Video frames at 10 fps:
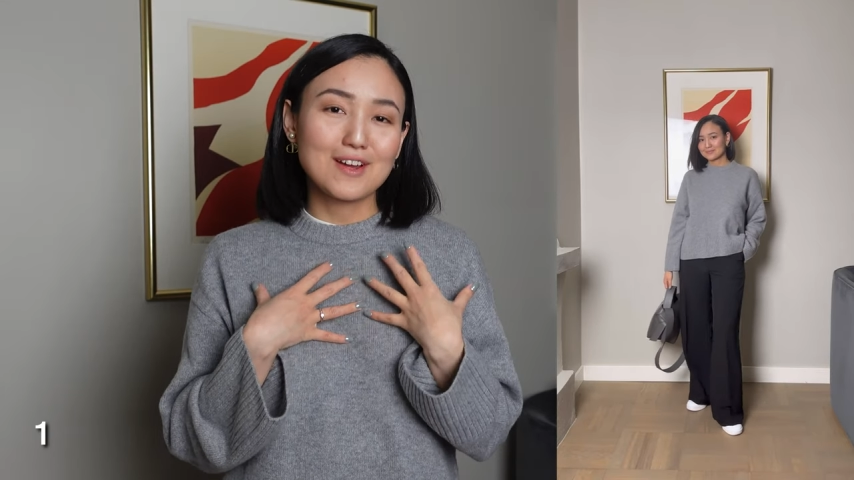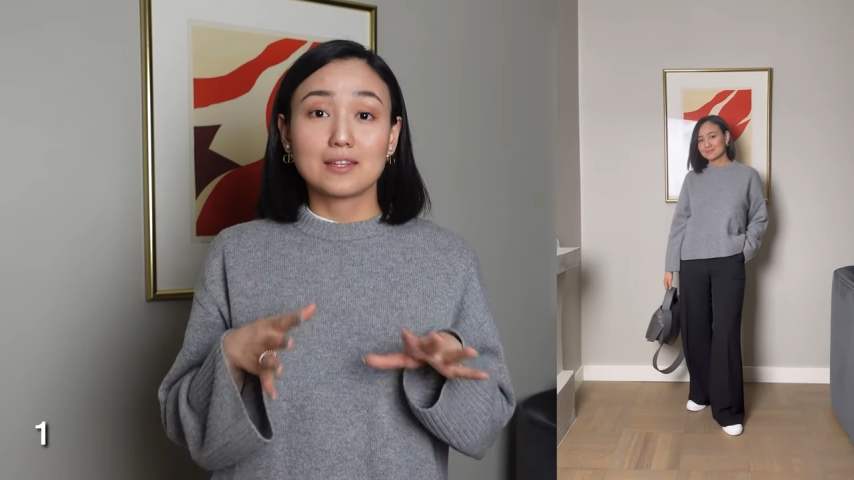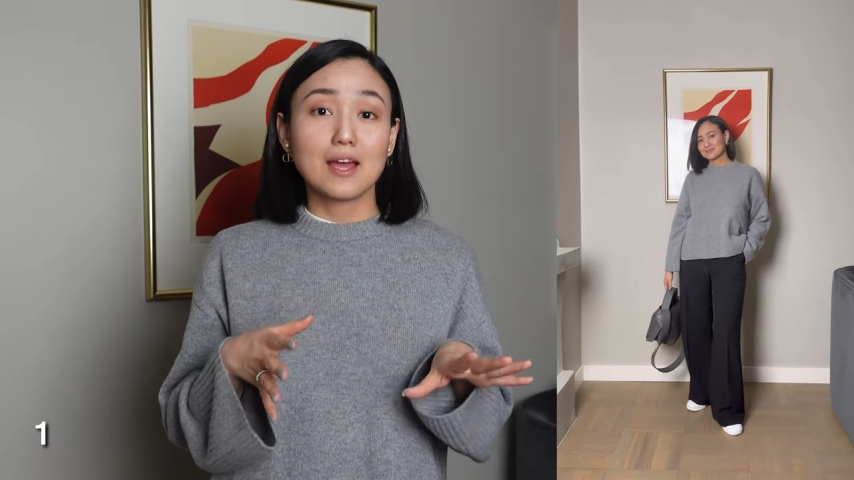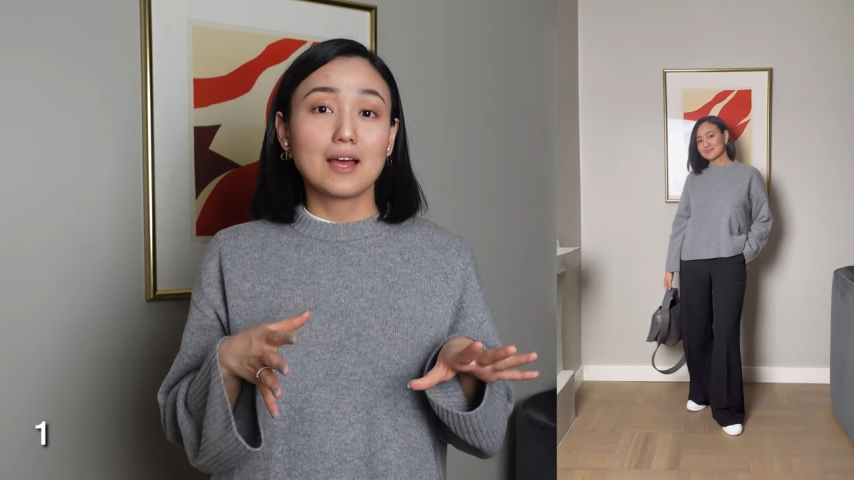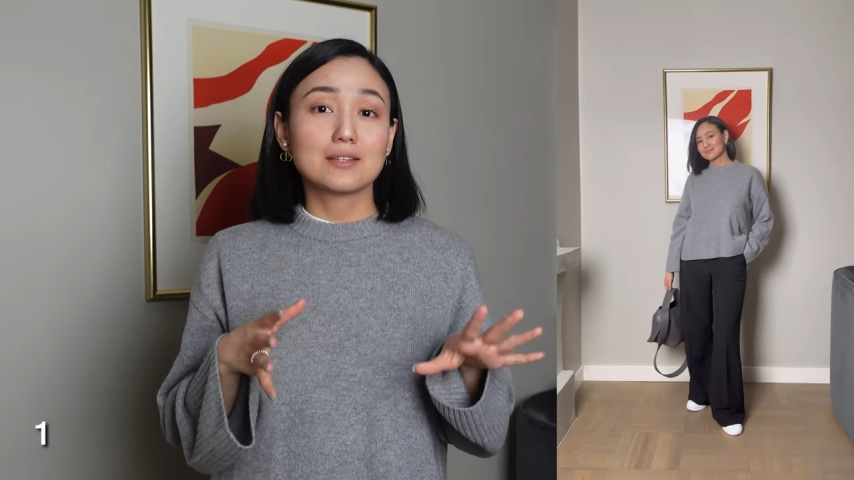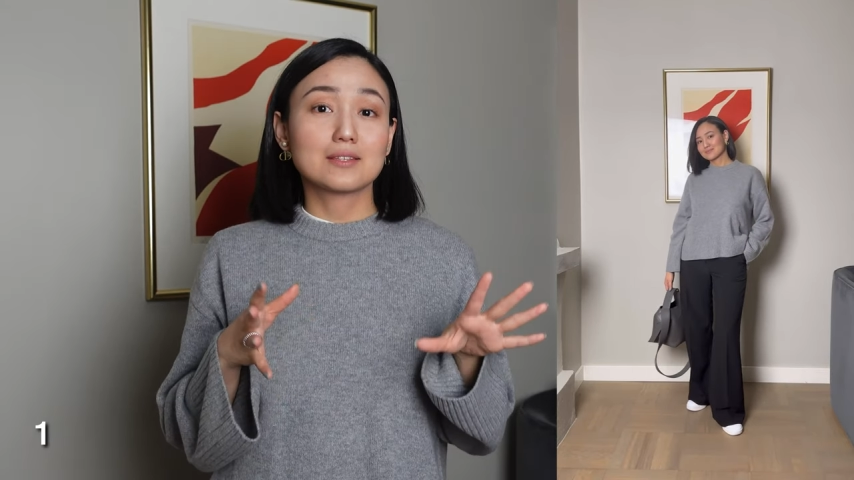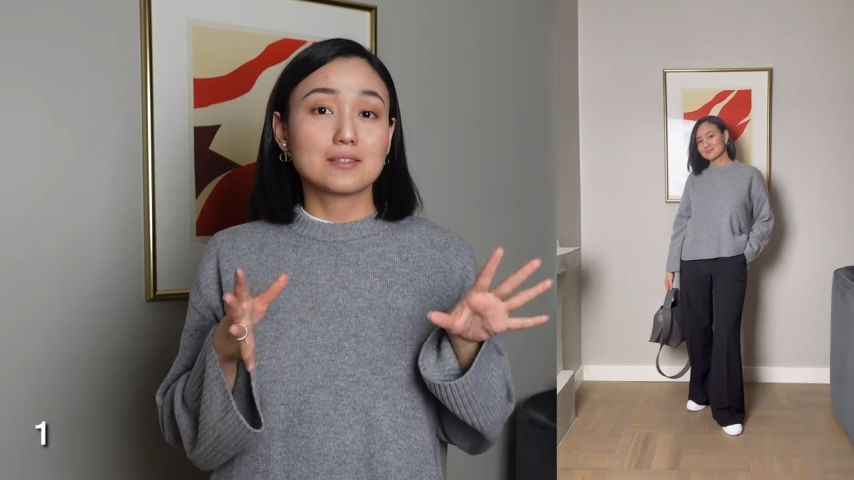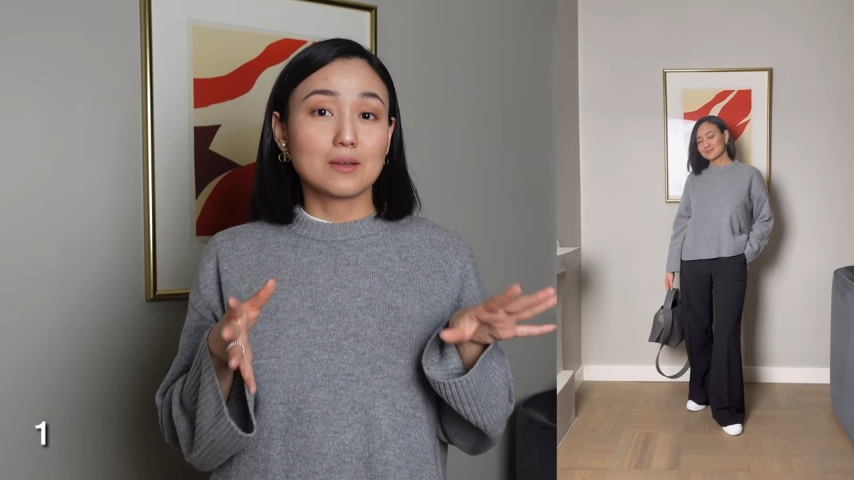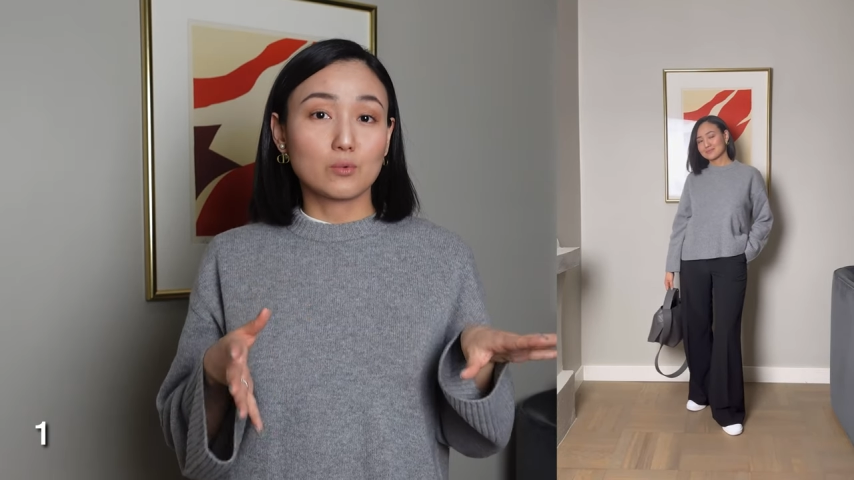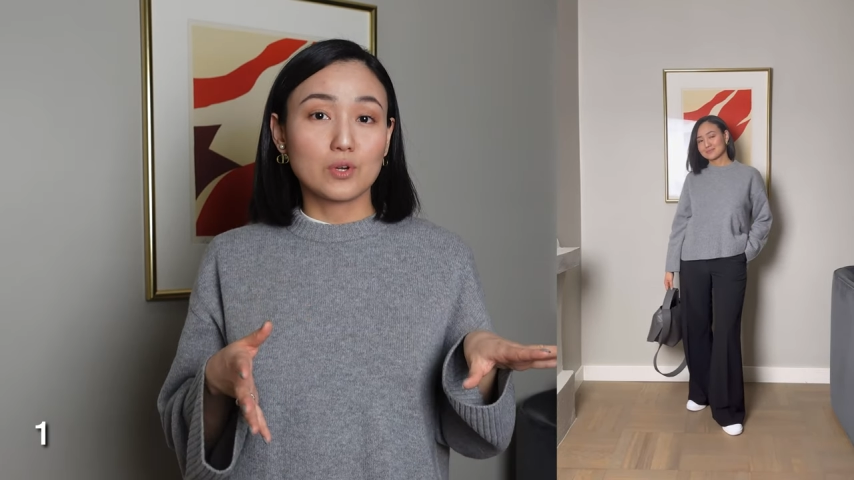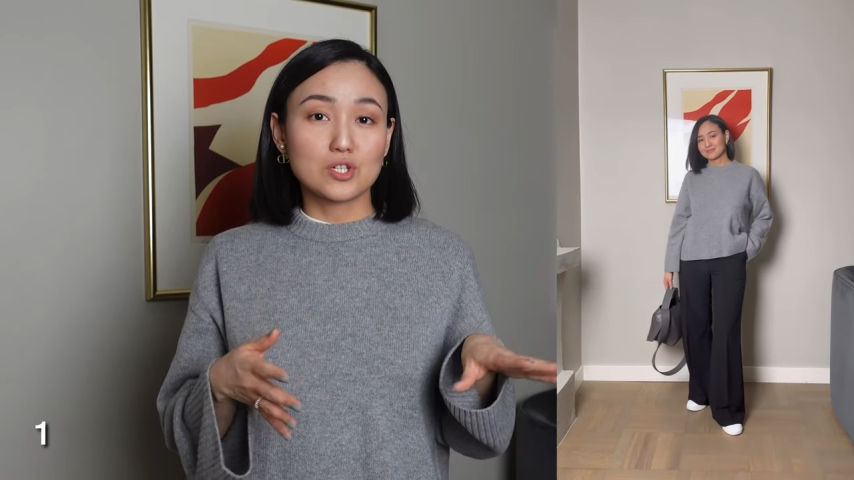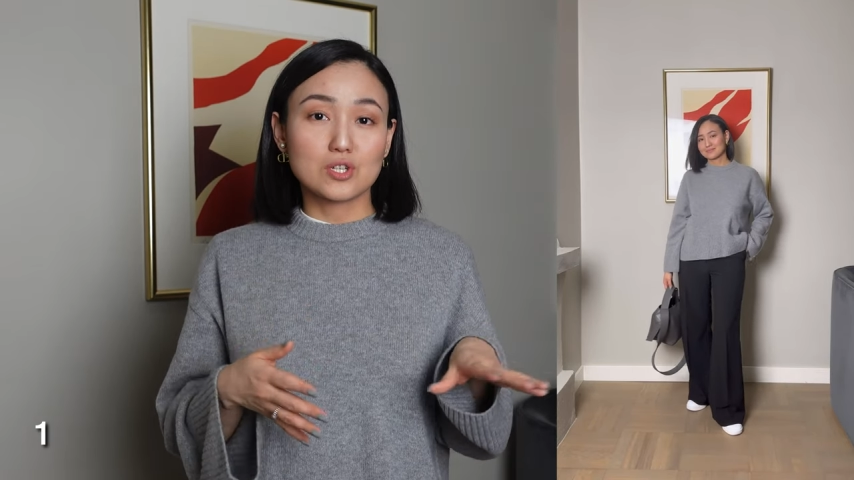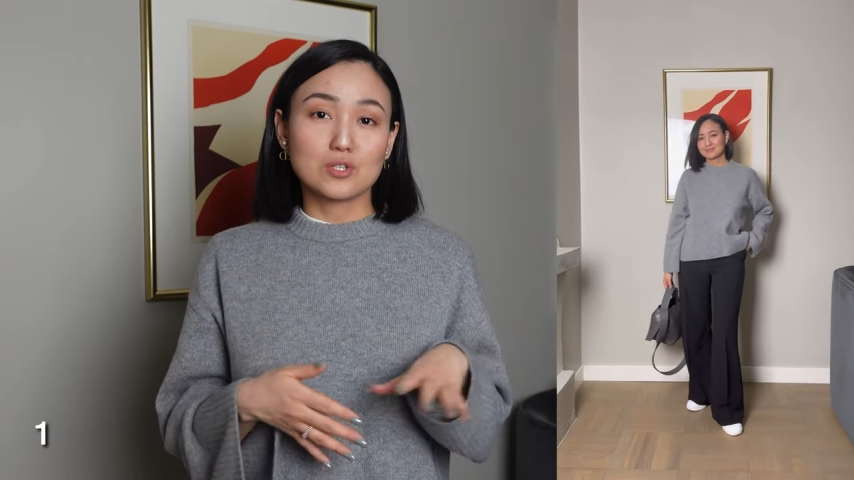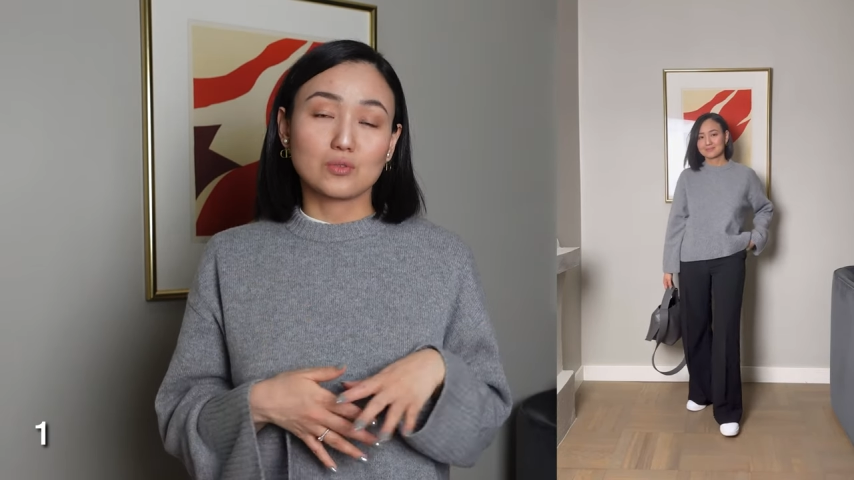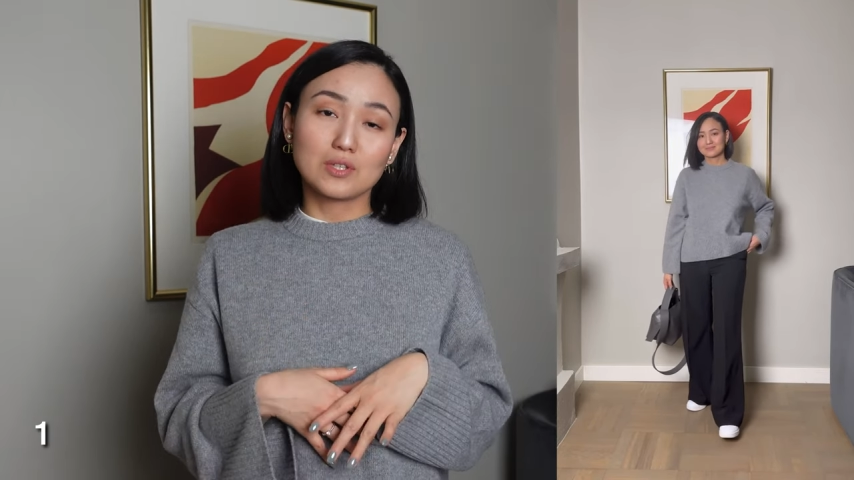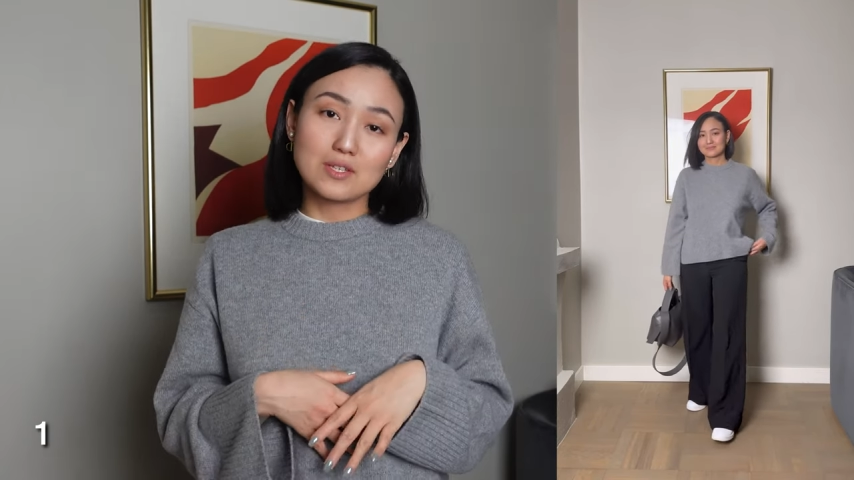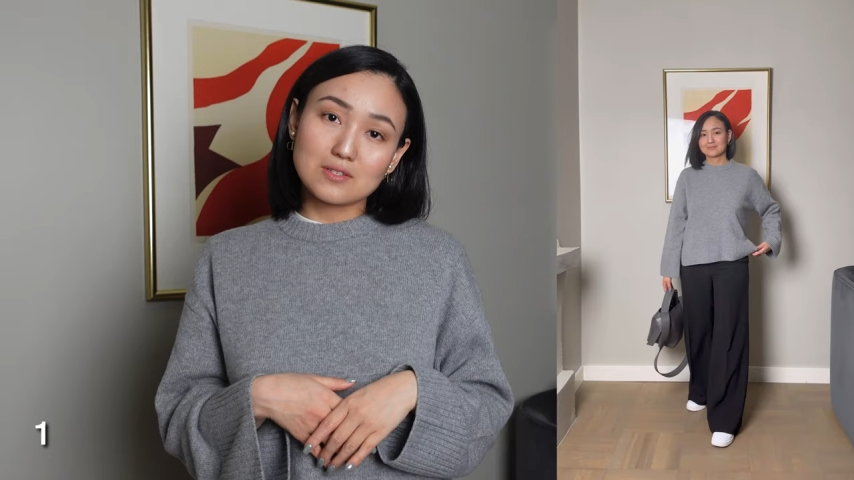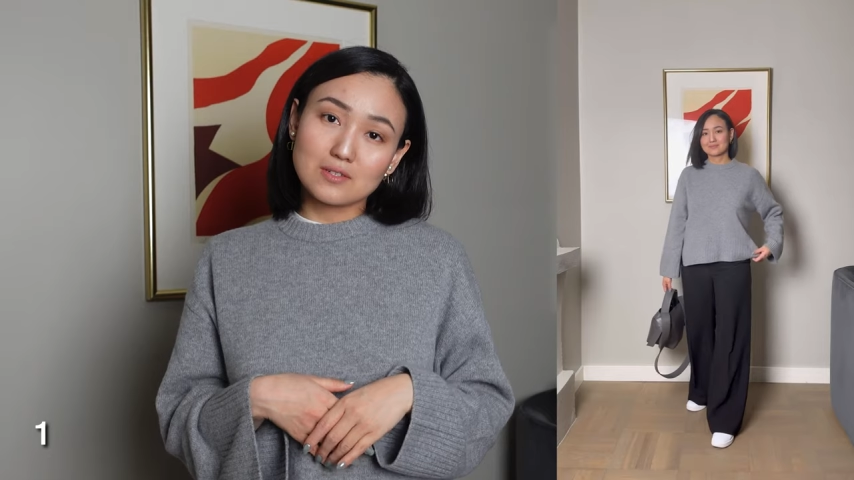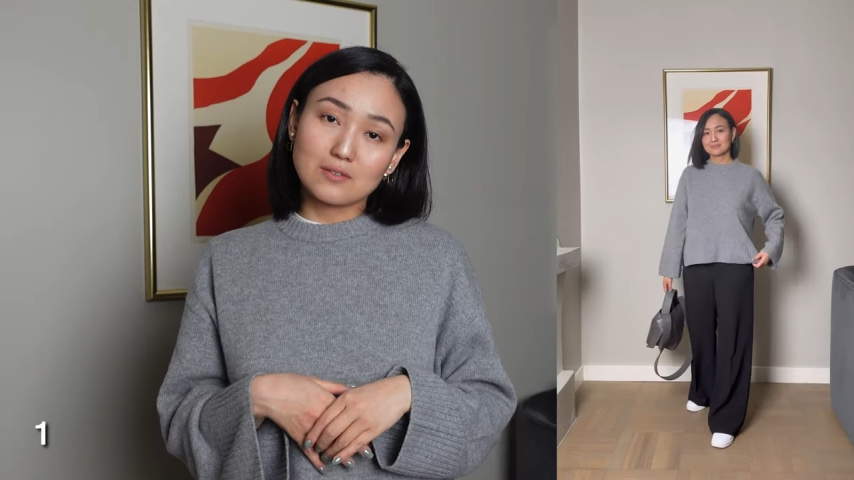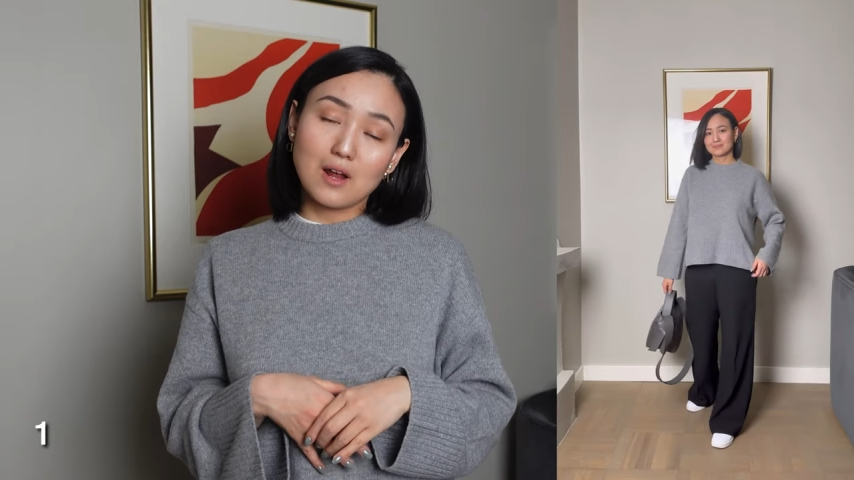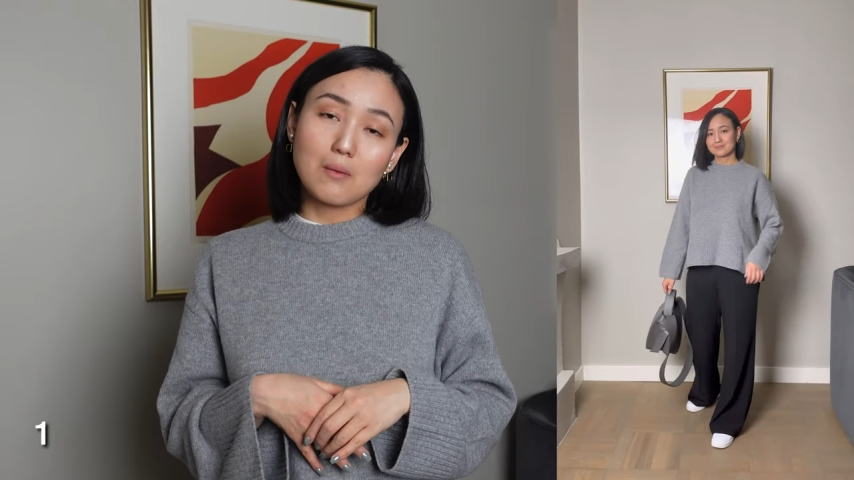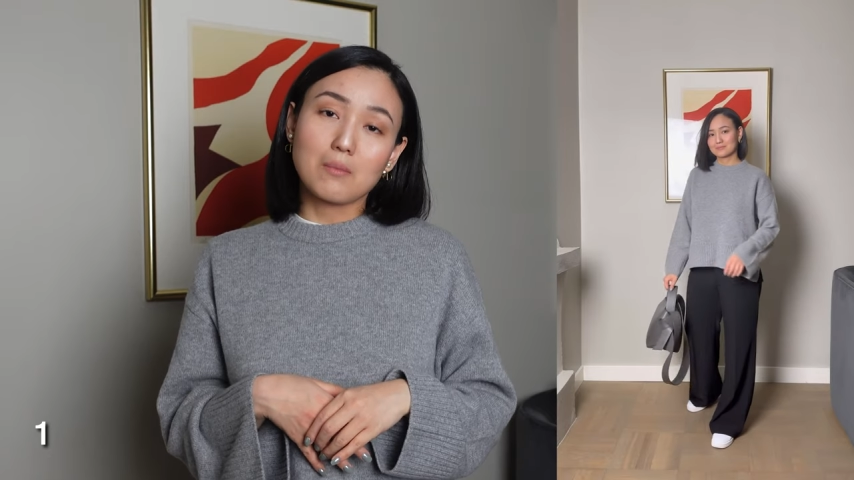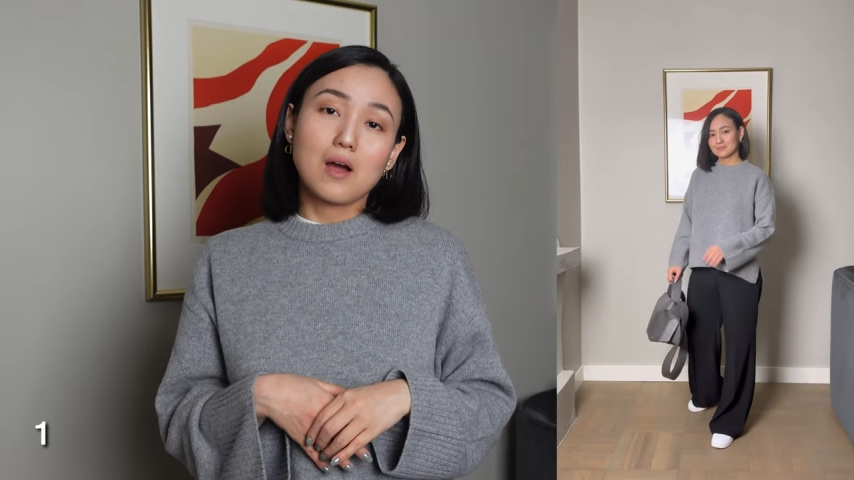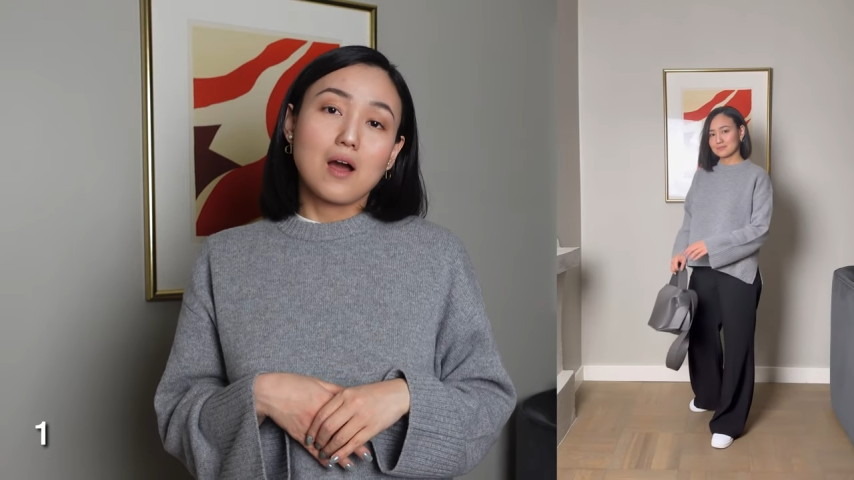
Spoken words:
and I had some questions on Instagram